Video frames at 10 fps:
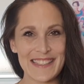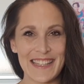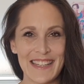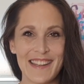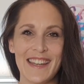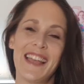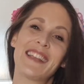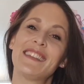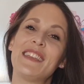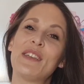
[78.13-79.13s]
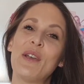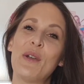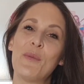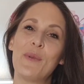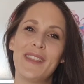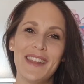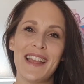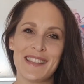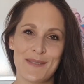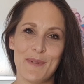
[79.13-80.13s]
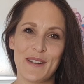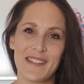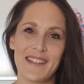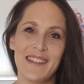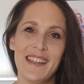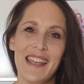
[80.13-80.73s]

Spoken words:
in connecting with a dance partner